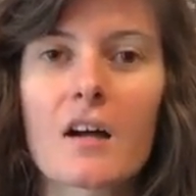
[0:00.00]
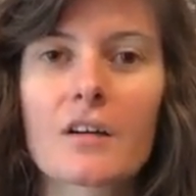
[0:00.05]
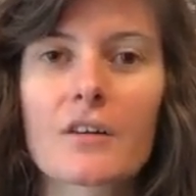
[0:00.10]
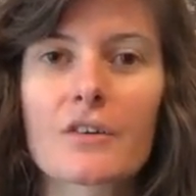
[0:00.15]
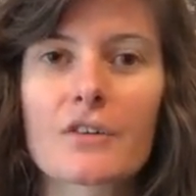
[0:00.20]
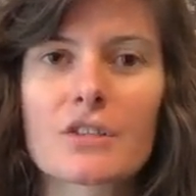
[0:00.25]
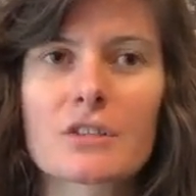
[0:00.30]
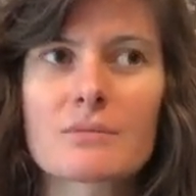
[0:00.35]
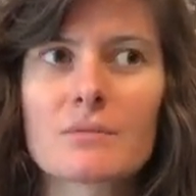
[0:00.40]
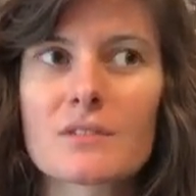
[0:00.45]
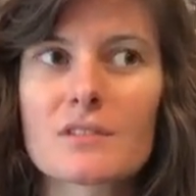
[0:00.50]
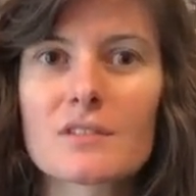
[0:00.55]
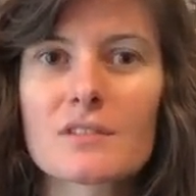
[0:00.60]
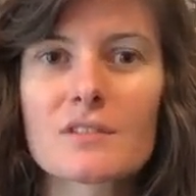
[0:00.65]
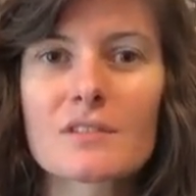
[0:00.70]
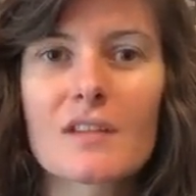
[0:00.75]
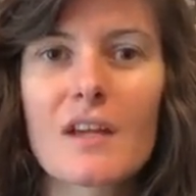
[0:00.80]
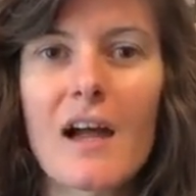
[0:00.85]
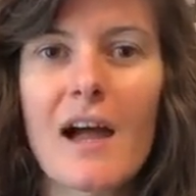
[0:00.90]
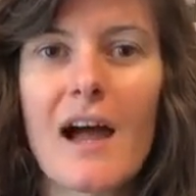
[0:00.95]

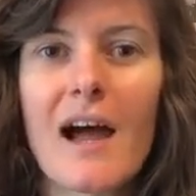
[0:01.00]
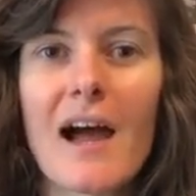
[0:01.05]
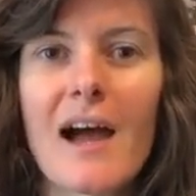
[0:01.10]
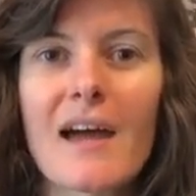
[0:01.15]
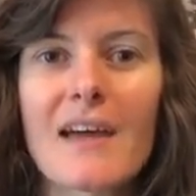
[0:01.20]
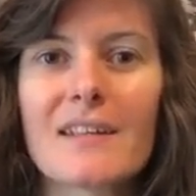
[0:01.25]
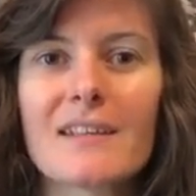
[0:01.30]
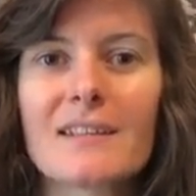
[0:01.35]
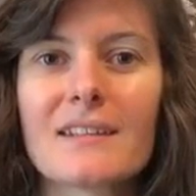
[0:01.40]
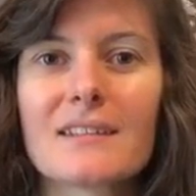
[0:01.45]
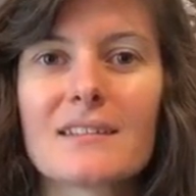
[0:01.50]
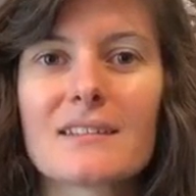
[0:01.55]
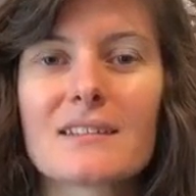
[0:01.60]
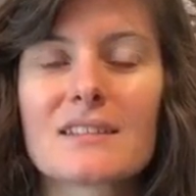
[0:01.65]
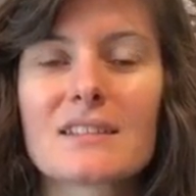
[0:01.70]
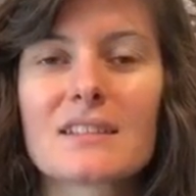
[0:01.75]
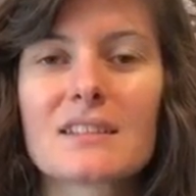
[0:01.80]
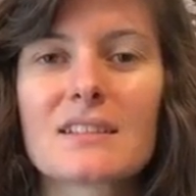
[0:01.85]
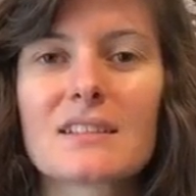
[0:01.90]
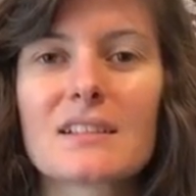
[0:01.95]
Christmas,
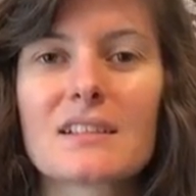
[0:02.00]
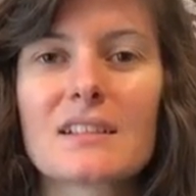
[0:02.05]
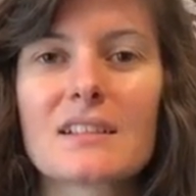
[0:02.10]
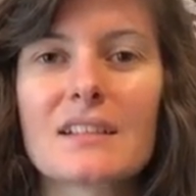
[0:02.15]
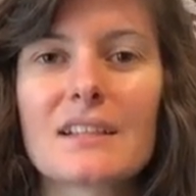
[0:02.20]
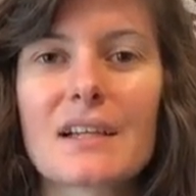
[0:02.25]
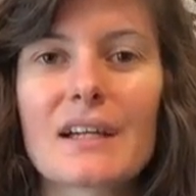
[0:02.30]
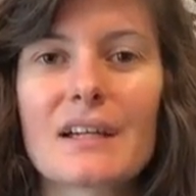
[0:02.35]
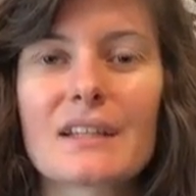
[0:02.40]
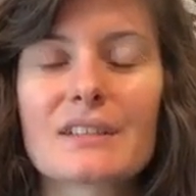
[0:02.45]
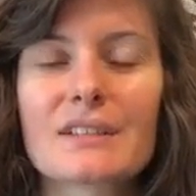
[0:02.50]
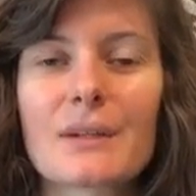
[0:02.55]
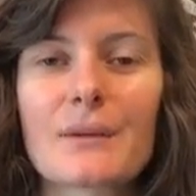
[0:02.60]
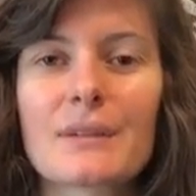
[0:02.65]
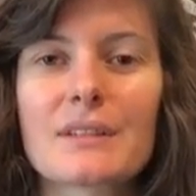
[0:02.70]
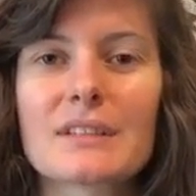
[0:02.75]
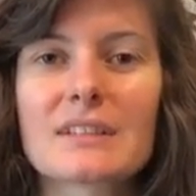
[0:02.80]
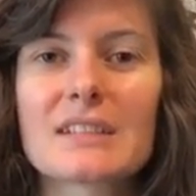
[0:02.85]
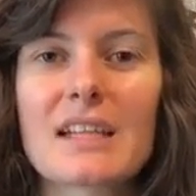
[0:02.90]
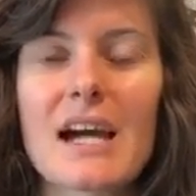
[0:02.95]
and yeah, so
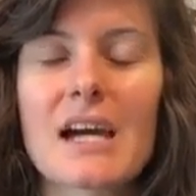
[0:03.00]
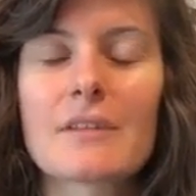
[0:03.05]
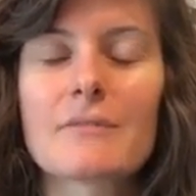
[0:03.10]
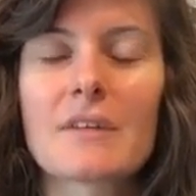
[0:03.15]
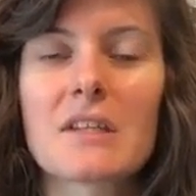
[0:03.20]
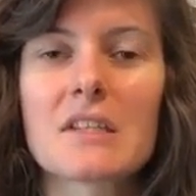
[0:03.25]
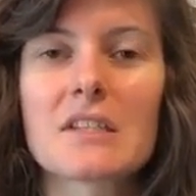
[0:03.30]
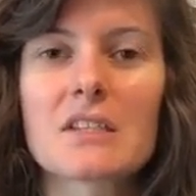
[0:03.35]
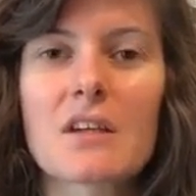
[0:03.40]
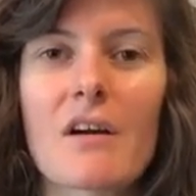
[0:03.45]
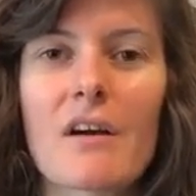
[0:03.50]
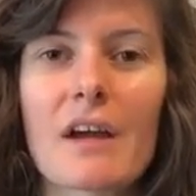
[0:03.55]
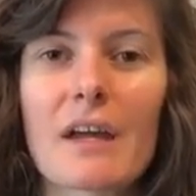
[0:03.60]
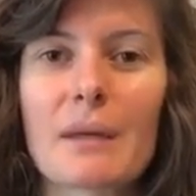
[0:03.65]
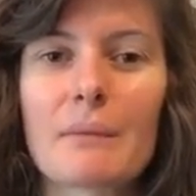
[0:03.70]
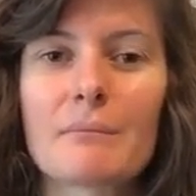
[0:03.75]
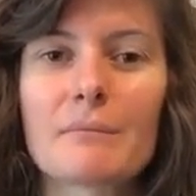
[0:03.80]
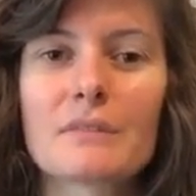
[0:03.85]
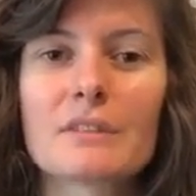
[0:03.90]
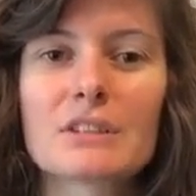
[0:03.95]
it's Advent
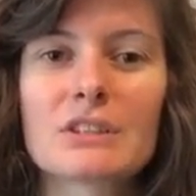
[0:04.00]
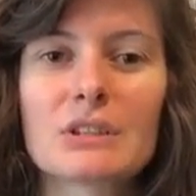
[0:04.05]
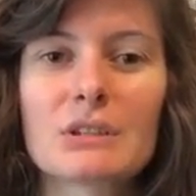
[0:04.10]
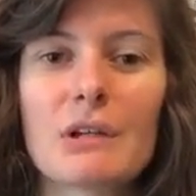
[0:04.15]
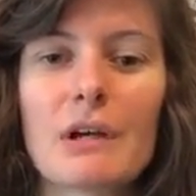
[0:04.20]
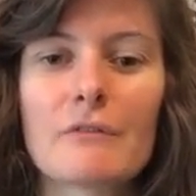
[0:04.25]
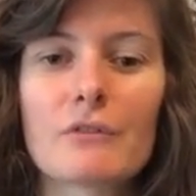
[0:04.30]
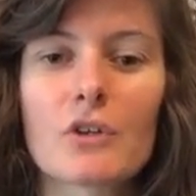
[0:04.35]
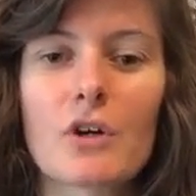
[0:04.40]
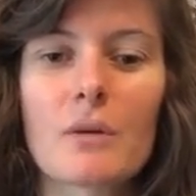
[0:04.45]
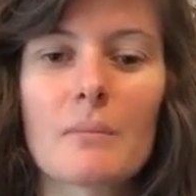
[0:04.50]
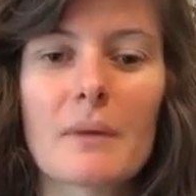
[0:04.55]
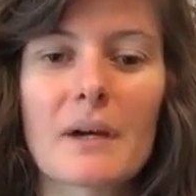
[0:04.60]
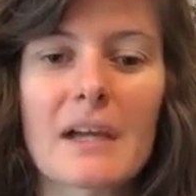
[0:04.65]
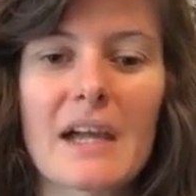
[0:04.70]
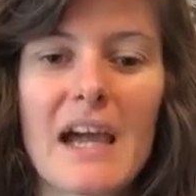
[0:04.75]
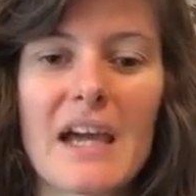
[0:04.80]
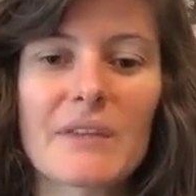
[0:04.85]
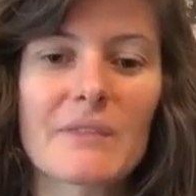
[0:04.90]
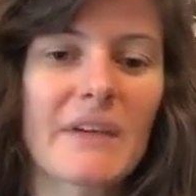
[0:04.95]
time, so I've got my
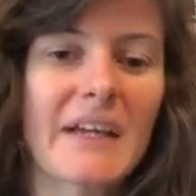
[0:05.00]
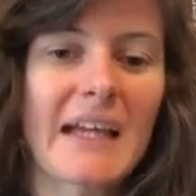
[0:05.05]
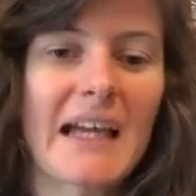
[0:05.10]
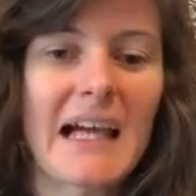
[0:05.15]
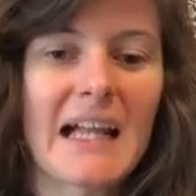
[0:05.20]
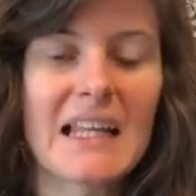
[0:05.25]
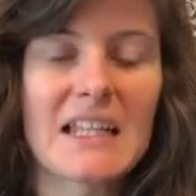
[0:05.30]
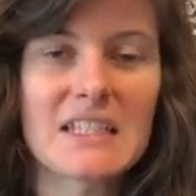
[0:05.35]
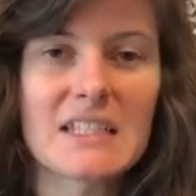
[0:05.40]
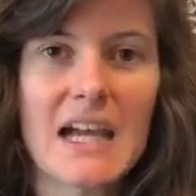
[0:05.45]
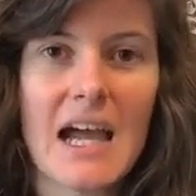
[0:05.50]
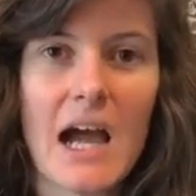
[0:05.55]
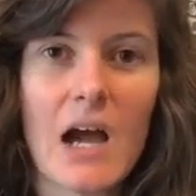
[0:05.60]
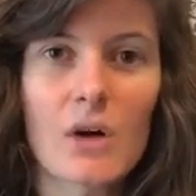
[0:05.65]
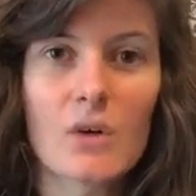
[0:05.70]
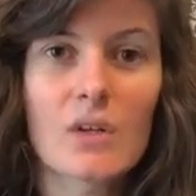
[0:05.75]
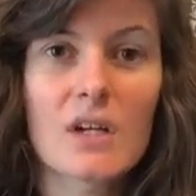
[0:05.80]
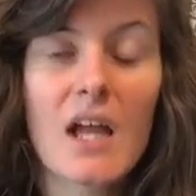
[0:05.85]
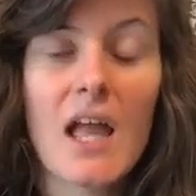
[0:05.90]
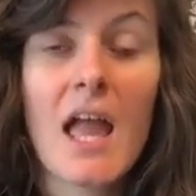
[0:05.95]
Advent calendar
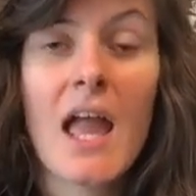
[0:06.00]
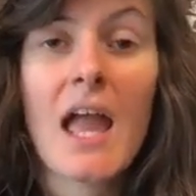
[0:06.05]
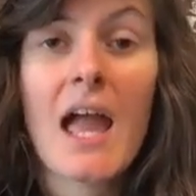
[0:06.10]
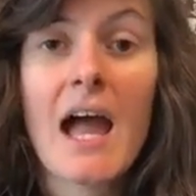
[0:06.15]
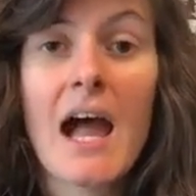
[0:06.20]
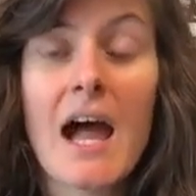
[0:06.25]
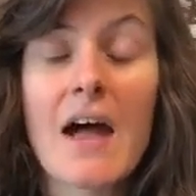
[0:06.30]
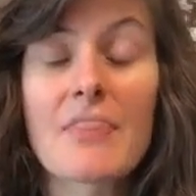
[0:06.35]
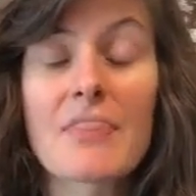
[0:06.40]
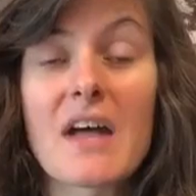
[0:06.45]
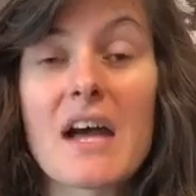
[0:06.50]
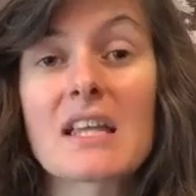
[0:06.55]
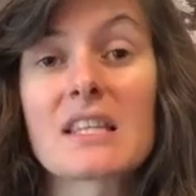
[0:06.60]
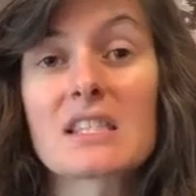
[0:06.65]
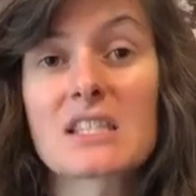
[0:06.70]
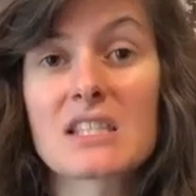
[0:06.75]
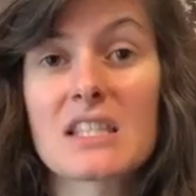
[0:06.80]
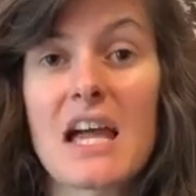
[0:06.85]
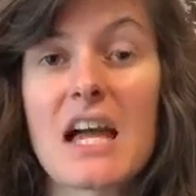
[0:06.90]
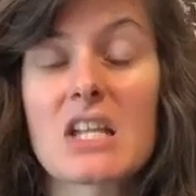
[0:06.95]
out, and
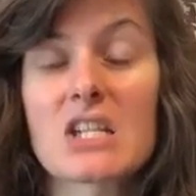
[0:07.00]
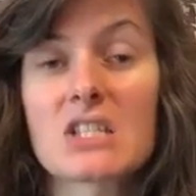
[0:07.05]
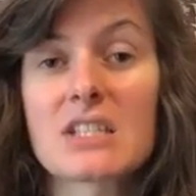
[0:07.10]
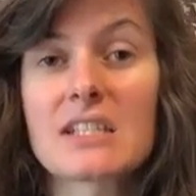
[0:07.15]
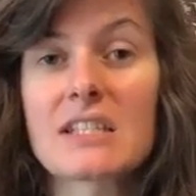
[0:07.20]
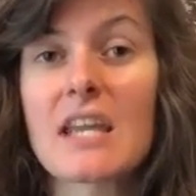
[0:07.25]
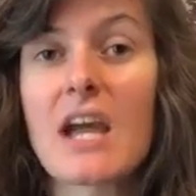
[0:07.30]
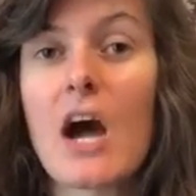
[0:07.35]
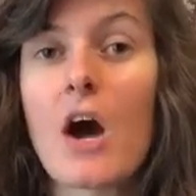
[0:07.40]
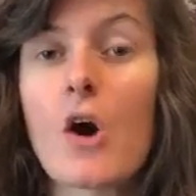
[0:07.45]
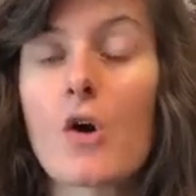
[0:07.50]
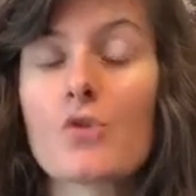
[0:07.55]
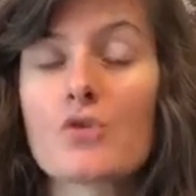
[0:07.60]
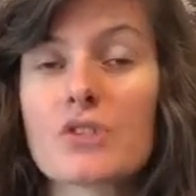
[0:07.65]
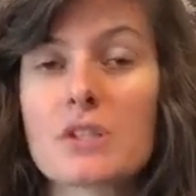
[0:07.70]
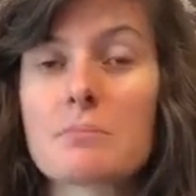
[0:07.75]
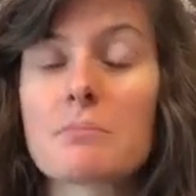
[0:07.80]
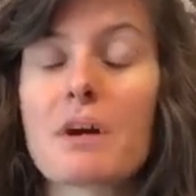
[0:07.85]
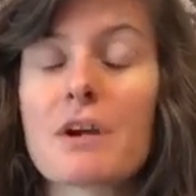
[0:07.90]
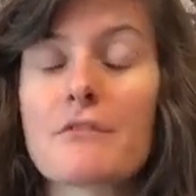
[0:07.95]
that's actually
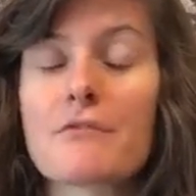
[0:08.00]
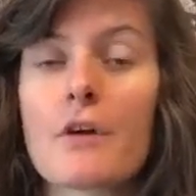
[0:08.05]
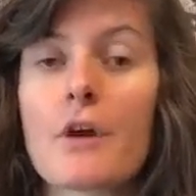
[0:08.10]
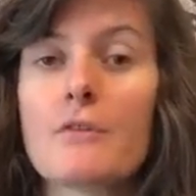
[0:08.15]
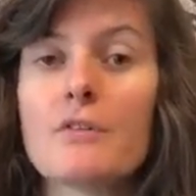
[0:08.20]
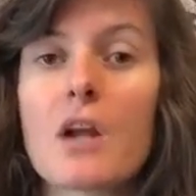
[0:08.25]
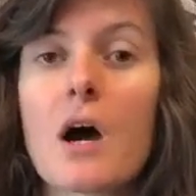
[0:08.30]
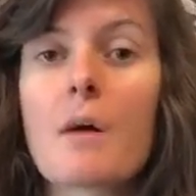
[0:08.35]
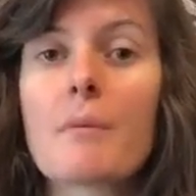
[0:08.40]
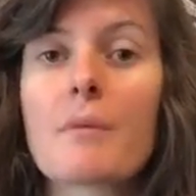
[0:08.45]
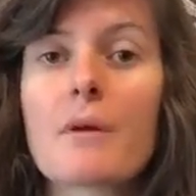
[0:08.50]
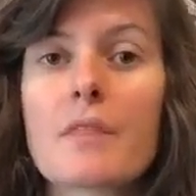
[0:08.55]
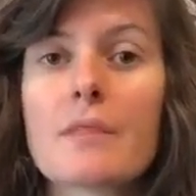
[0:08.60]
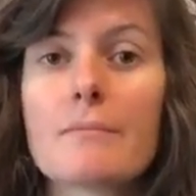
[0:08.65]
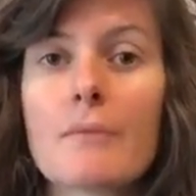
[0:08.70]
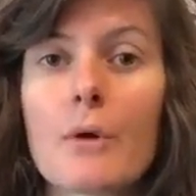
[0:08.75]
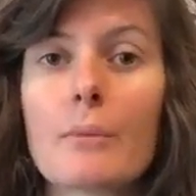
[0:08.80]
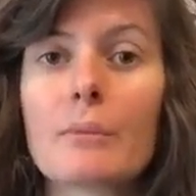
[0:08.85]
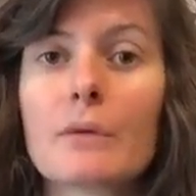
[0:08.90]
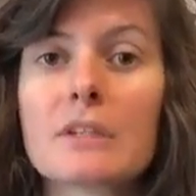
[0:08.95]
holding my phone up at the
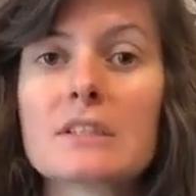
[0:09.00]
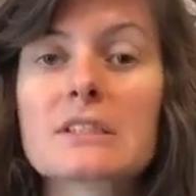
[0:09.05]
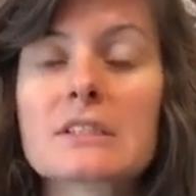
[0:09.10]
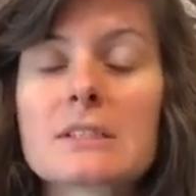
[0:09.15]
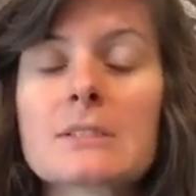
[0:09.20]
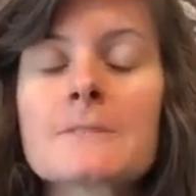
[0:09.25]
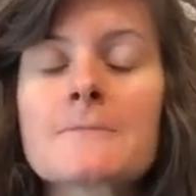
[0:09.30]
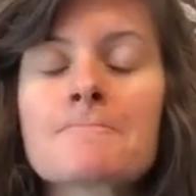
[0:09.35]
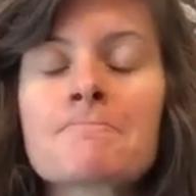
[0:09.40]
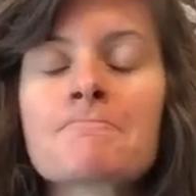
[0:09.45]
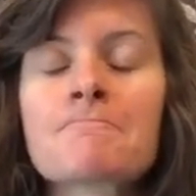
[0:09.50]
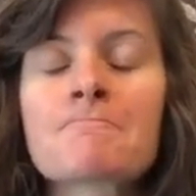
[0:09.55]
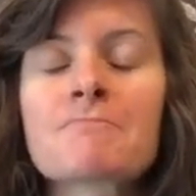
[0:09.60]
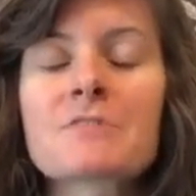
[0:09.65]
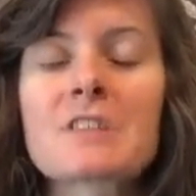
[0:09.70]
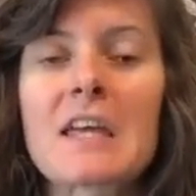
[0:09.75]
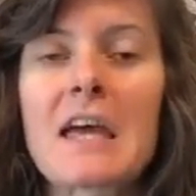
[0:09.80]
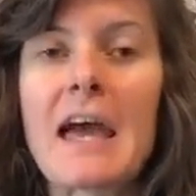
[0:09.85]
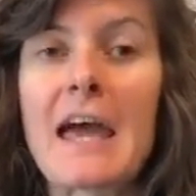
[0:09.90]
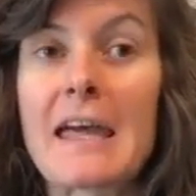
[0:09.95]
moment.
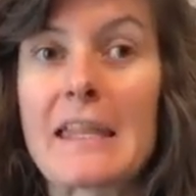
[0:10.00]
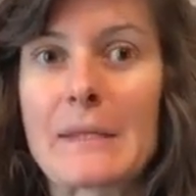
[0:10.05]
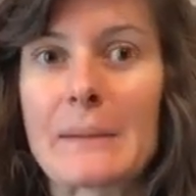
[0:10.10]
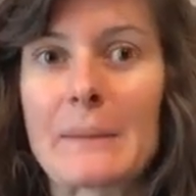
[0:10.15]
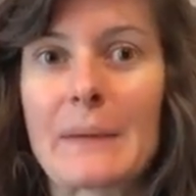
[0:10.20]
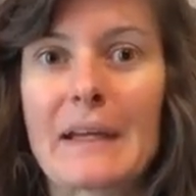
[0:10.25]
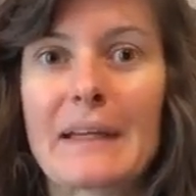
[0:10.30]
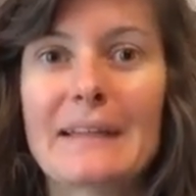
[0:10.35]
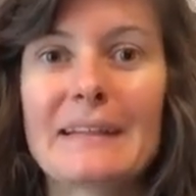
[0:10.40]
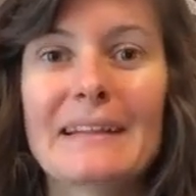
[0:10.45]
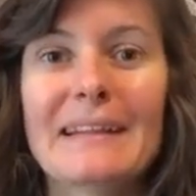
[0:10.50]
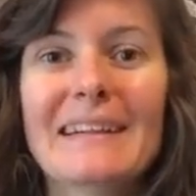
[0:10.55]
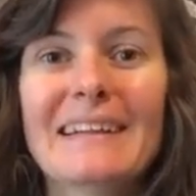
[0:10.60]
Anyway,